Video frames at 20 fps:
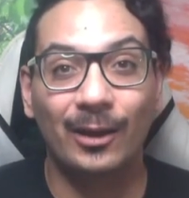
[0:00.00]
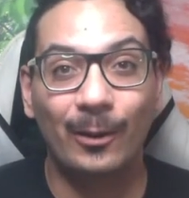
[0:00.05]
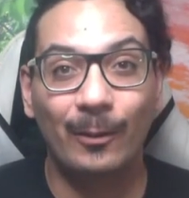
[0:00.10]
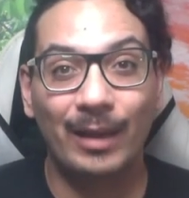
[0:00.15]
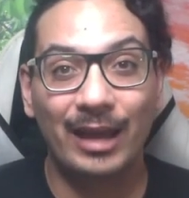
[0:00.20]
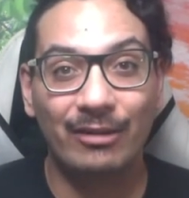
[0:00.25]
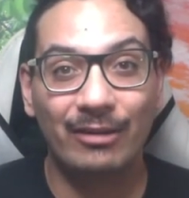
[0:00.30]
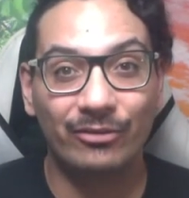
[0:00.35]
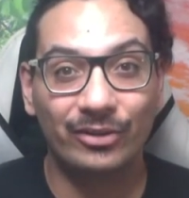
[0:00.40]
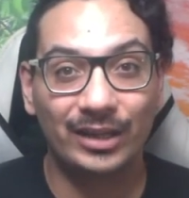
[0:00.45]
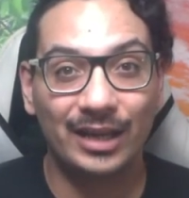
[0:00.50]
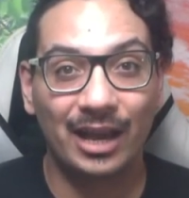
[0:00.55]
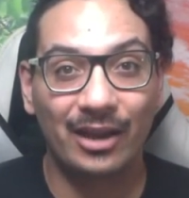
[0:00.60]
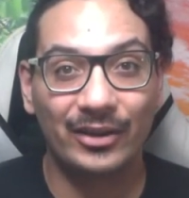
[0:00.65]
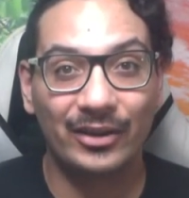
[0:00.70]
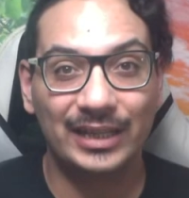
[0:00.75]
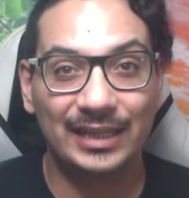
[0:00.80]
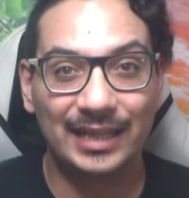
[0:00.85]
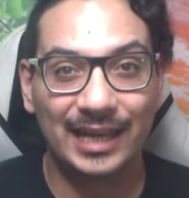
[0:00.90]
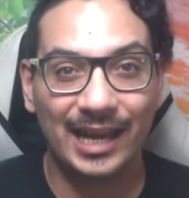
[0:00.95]
every now
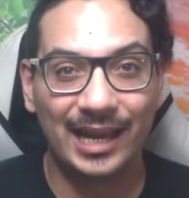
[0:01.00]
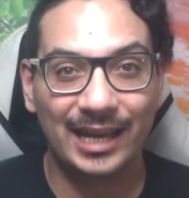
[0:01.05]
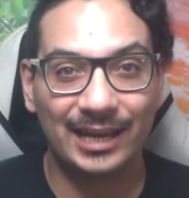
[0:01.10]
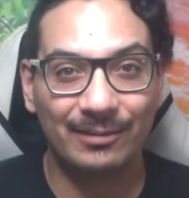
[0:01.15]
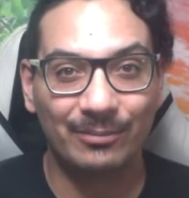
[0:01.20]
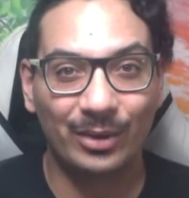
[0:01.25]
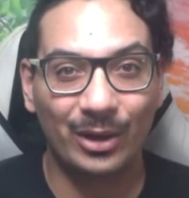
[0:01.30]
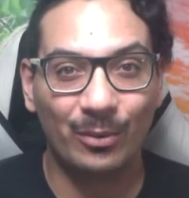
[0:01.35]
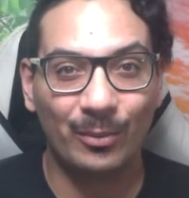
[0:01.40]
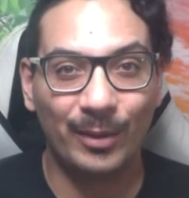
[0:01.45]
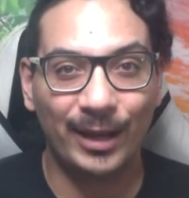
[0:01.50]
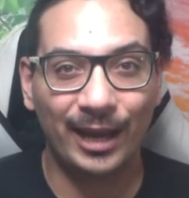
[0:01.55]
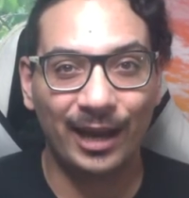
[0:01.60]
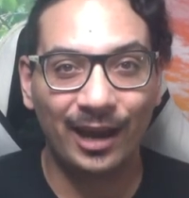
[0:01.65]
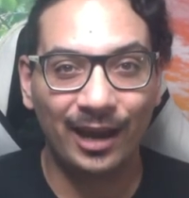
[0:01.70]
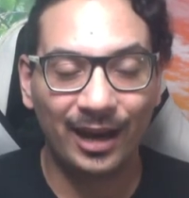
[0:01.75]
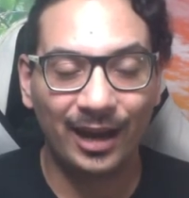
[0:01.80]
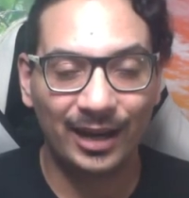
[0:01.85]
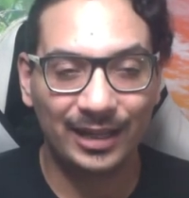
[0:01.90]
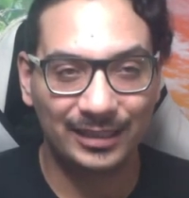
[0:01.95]
and then about my
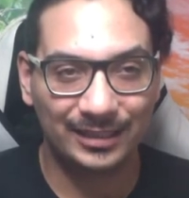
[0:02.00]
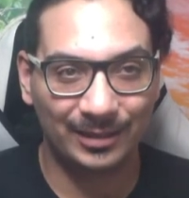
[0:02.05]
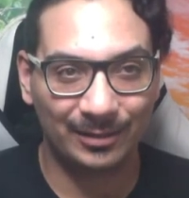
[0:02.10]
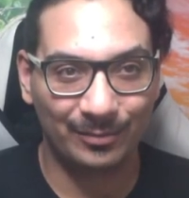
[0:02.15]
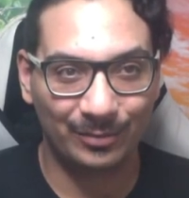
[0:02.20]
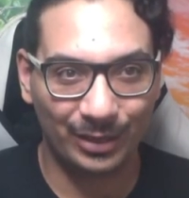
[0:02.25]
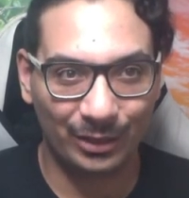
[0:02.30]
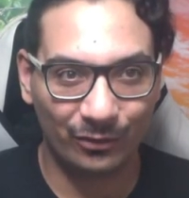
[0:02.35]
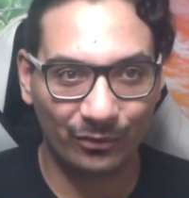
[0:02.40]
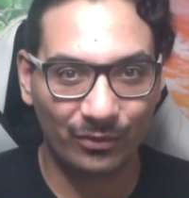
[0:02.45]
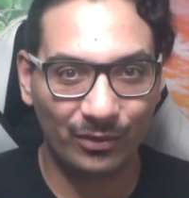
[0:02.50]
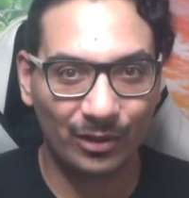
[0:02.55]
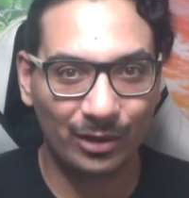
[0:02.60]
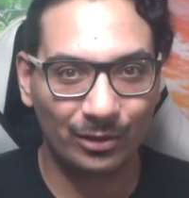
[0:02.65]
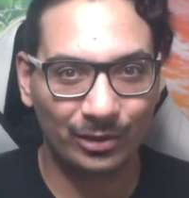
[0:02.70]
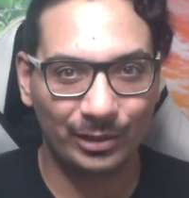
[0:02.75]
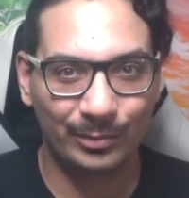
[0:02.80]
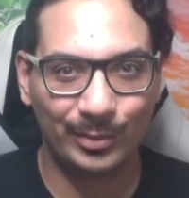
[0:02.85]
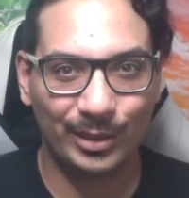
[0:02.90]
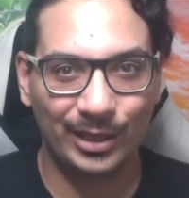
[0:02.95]
art and about
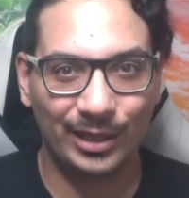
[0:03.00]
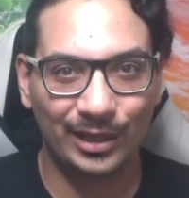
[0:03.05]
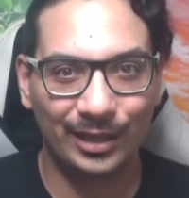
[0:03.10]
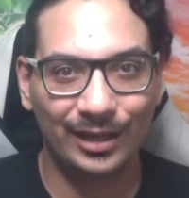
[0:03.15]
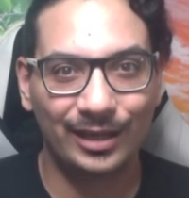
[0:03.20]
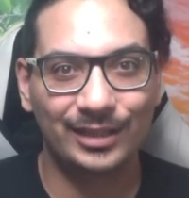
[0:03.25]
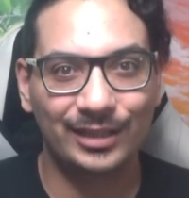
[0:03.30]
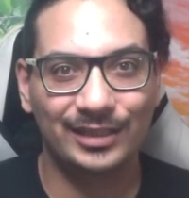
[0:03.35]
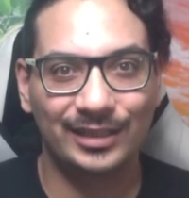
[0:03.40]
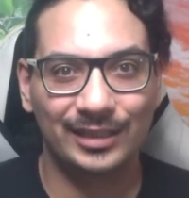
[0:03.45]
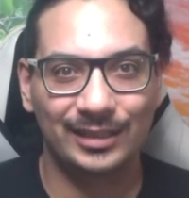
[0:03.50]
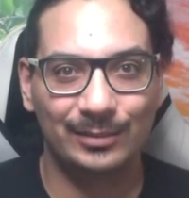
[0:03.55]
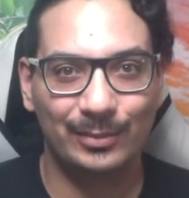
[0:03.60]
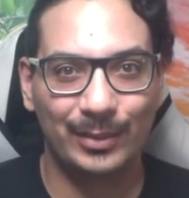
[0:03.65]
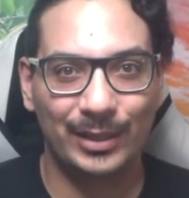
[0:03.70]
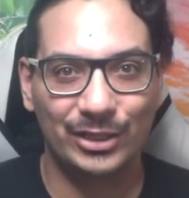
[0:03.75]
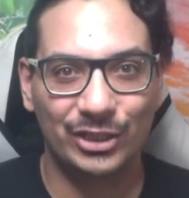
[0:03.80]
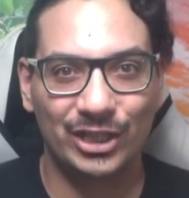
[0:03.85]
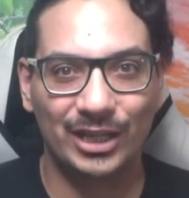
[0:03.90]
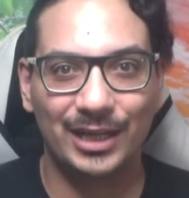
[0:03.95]
following my heart
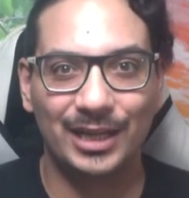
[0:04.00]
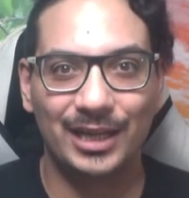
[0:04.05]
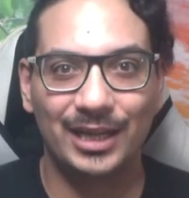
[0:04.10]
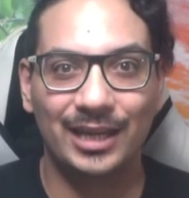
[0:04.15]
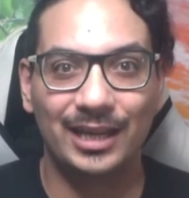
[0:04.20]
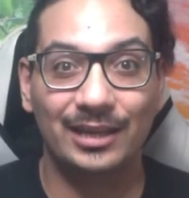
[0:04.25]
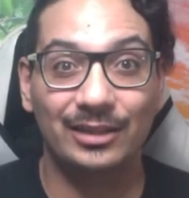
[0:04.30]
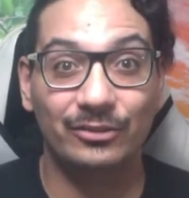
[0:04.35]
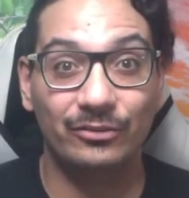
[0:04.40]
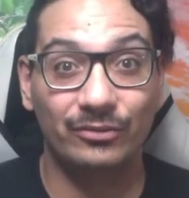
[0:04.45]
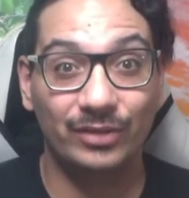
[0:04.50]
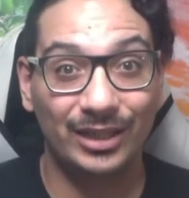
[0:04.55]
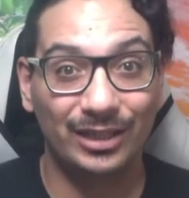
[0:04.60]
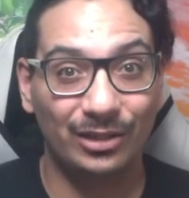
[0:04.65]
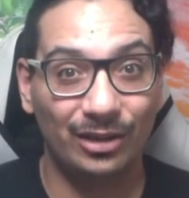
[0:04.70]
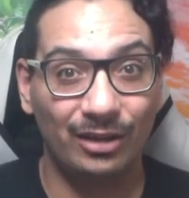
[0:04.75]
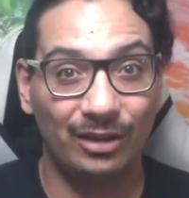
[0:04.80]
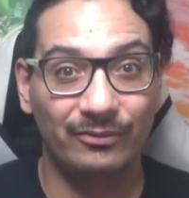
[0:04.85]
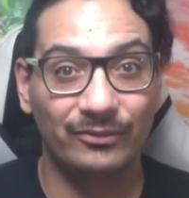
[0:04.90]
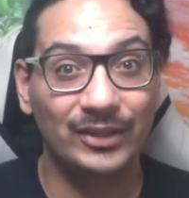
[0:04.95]
especially, and I really
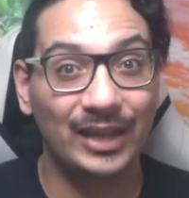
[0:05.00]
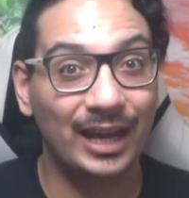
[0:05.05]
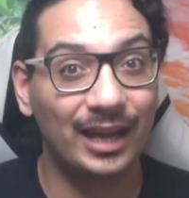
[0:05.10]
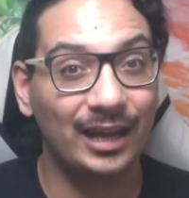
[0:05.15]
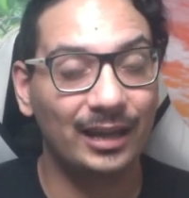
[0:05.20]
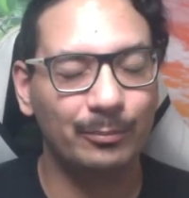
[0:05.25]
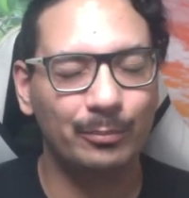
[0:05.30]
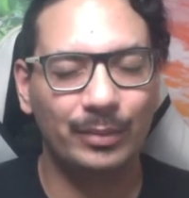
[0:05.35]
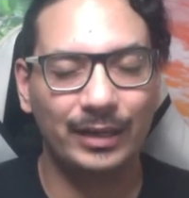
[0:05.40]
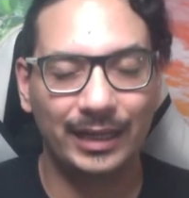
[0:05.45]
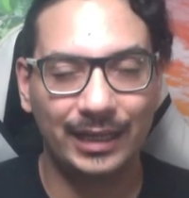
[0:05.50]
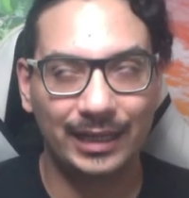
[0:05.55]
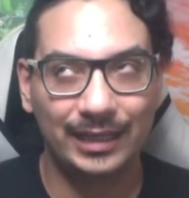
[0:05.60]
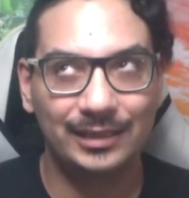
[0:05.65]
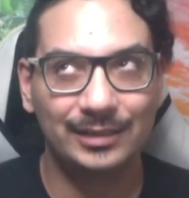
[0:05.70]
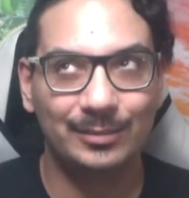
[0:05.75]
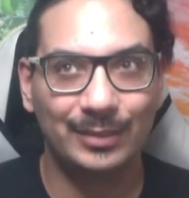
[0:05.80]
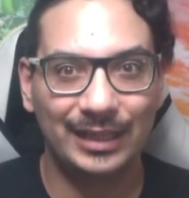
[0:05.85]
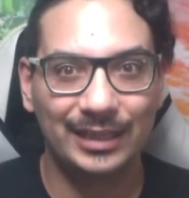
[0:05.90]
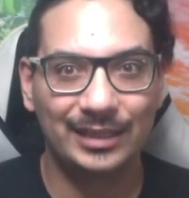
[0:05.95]
love that.
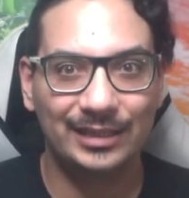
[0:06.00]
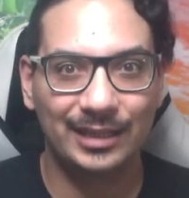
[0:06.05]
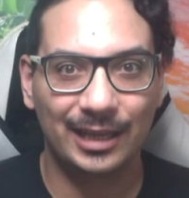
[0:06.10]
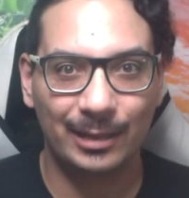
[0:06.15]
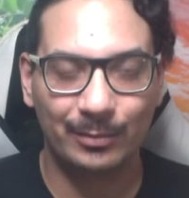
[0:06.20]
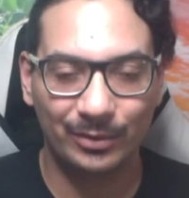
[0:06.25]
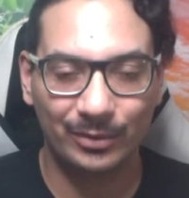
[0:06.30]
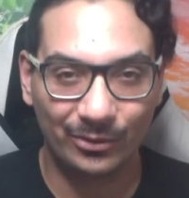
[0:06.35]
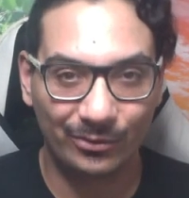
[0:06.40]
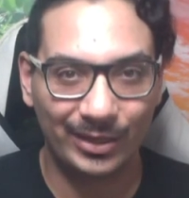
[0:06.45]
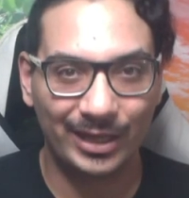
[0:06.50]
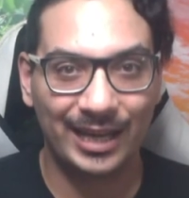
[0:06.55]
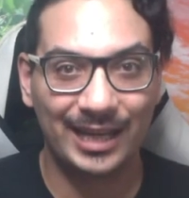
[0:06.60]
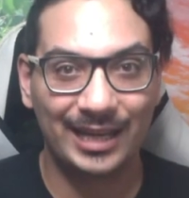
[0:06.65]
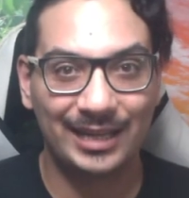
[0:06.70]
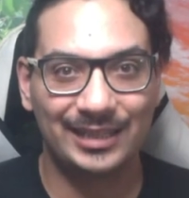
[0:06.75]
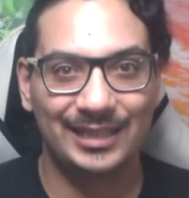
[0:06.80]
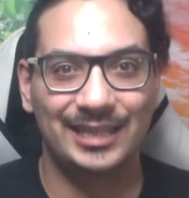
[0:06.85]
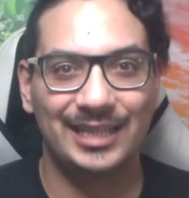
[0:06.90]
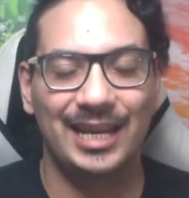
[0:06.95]
Please keep doing
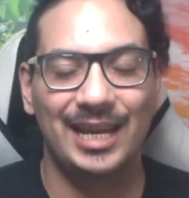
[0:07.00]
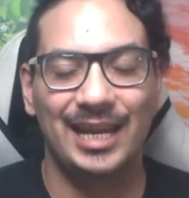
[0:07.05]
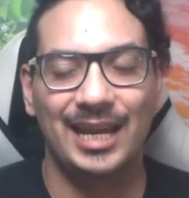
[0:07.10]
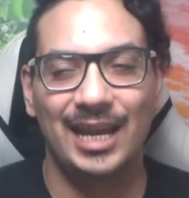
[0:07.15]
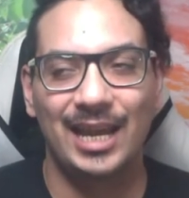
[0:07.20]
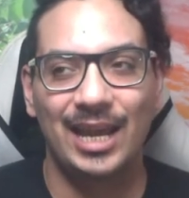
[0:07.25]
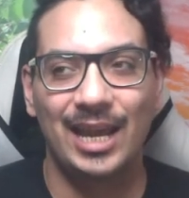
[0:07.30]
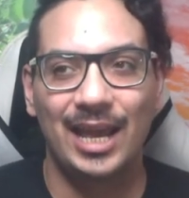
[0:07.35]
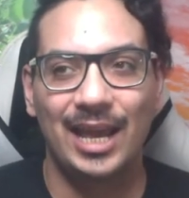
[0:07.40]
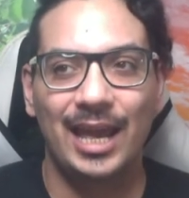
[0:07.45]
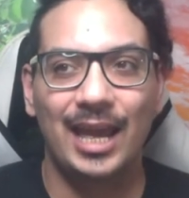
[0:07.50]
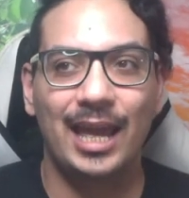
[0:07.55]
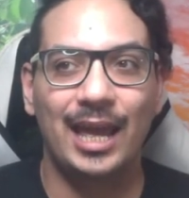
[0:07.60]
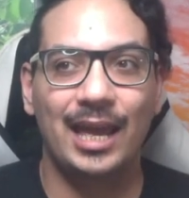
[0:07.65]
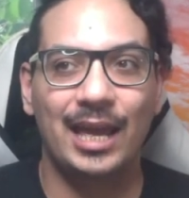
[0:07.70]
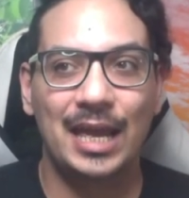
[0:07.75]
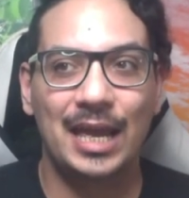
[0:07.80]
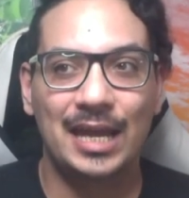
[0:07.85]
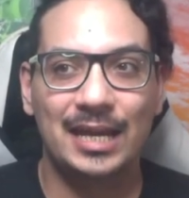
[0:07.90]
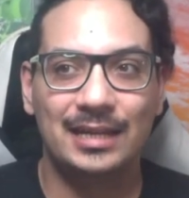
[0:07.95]
it,
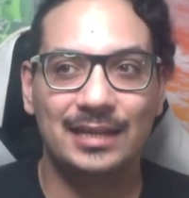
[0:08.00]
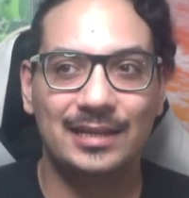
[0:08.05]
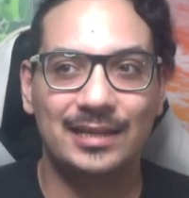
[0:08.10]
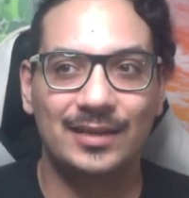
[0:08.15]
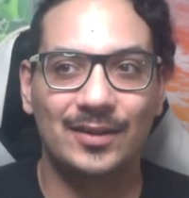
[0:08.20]
and